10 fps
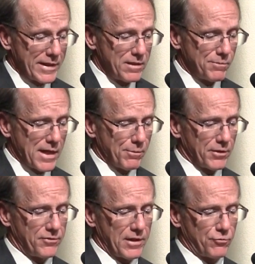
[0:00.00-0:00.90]
we need to be
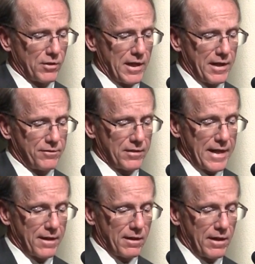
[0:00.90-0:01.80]
able to centralize
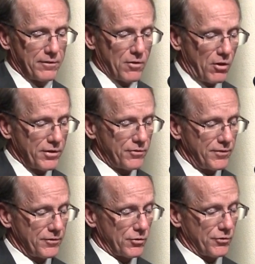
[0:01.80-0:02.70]
and analyze all this
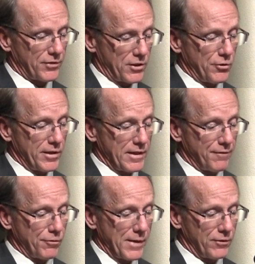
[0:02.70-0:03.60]
physical
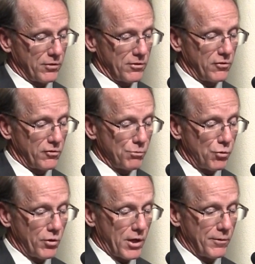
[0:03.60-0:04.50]
security information to
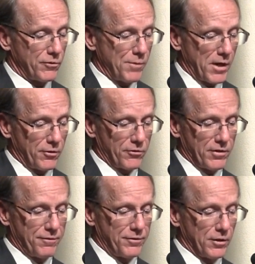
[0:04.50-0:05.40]
support our responders
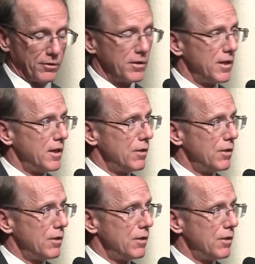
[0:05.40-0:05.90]
in the field